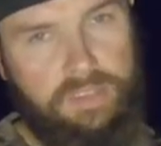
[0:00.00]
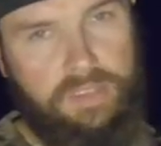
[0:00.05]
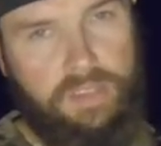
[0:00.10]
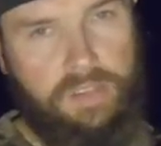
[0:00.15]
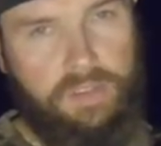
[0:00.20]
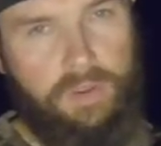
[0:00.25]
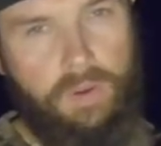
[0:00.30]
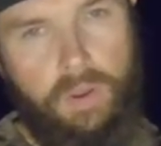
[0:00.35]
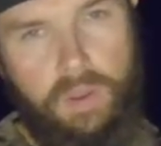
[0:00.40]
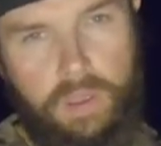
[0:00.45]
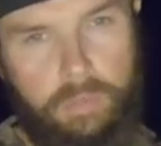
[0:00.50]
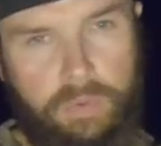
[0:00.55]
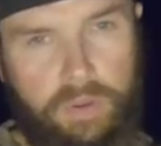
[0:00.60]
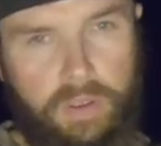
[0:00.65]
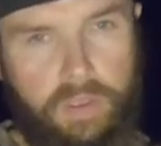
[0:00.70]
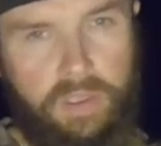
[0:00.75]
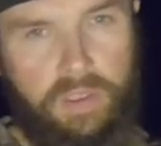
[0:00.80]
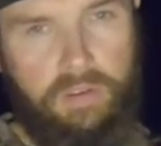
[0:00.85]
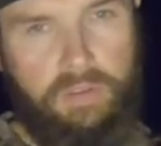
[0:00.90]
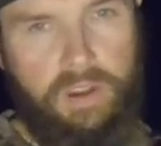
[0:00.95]
let's get going. But
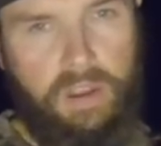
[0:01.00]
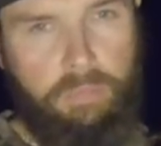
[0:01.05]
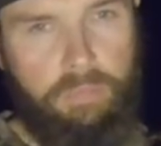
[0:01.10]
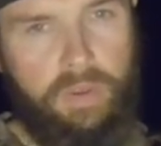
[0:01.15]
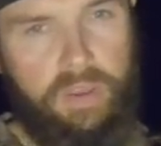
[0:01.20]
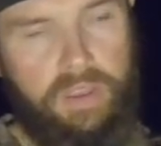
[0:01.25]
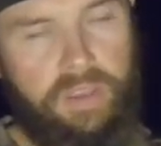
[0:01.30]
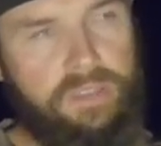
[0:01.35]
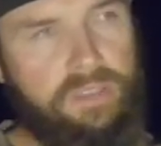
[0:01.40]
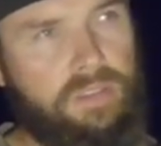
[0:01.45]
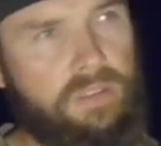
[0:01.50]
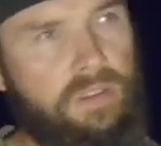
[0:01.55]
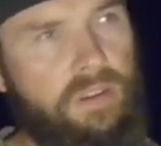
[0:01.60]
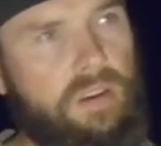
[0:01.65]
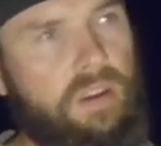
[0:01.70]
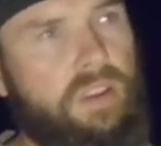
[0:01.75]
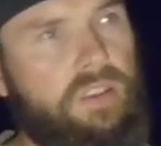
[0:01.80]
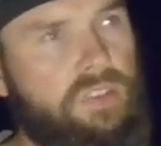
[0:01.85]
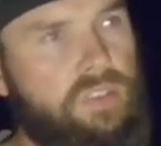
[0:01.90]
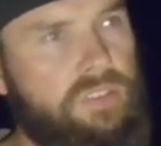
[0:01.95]
I grabbed my
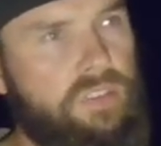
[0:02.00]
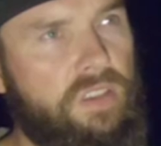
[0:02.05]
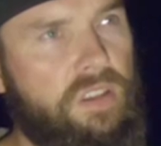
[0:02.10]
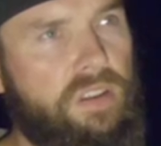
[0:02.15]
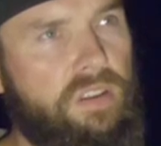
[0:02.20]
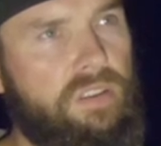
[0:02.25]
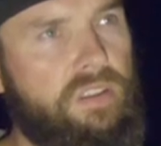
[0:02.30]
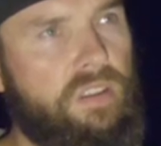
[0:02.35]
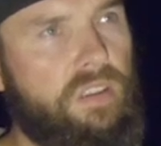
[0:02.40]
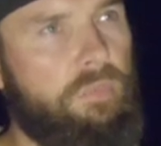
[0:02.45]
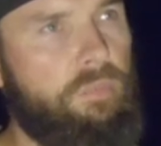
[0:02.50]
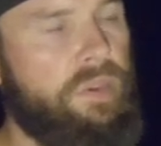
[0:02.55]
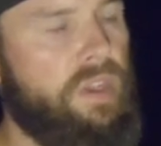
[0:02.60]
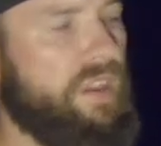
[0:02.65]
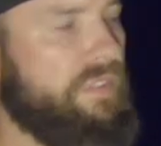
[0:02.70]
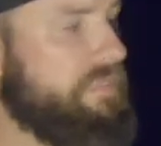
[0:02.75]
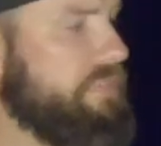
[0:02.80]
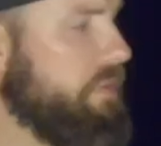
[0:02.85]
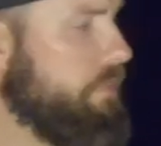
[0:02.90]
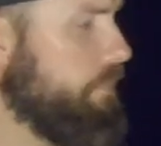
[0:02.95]
ACR. I just got it uh,
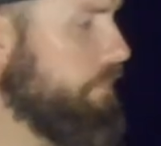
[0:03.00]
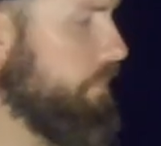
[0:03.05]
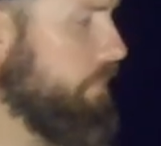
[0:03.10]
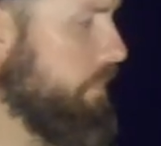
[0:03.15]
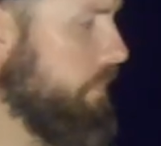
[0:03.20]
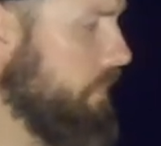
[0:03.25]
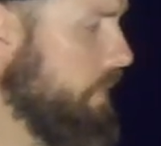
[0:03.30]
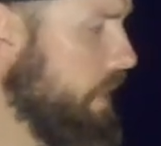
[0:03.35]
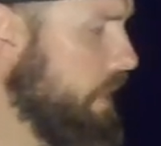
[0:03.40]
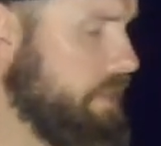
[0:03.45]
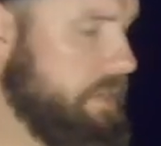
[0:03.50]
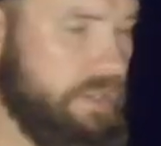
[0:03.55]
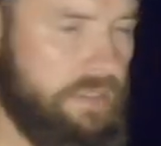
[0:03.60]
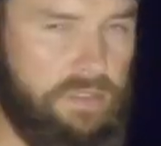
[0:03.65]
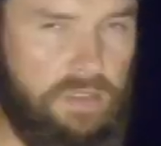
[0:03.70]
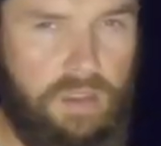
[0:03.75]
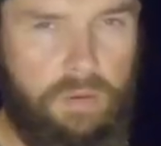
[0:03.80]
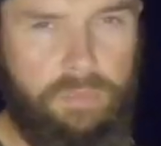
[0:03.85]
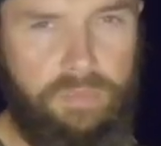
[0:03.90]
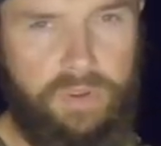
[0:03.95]
back from
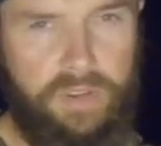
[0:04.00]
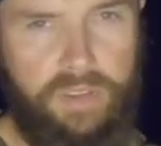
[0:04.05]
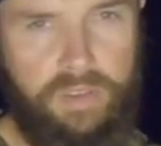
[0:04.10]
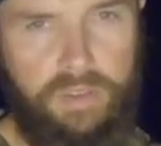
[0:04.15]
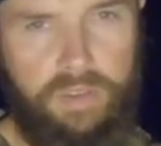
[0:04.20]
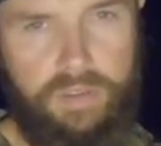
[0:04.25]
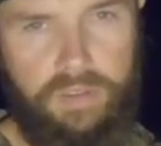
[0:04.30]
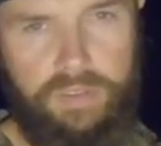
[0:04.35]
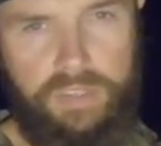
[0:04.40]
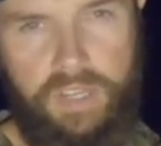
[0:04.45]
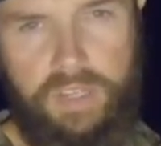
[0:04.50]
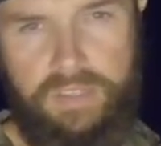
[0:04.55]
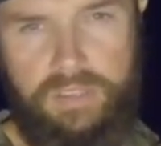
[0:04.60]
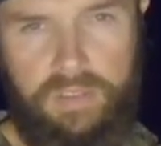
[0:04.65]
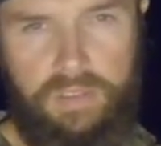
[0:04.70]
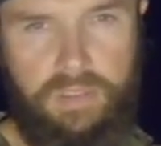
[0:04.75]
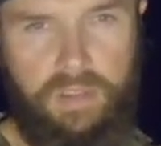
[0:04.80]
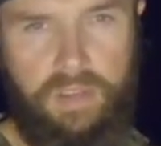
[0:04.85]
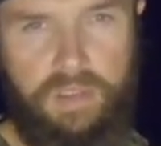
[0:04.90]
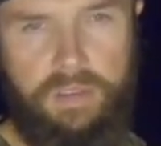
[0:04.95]
ATX Armory. Uh,
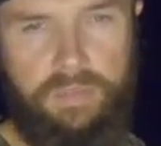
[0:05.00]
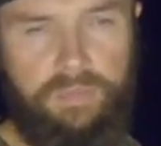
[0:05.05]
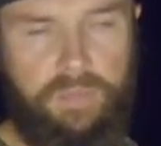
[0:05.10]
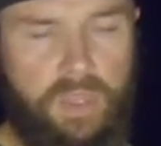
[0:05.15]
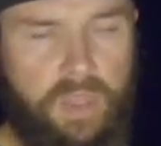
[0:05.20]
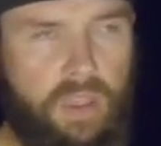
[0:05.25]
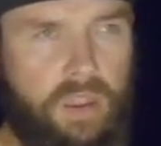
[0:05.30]
Justin did a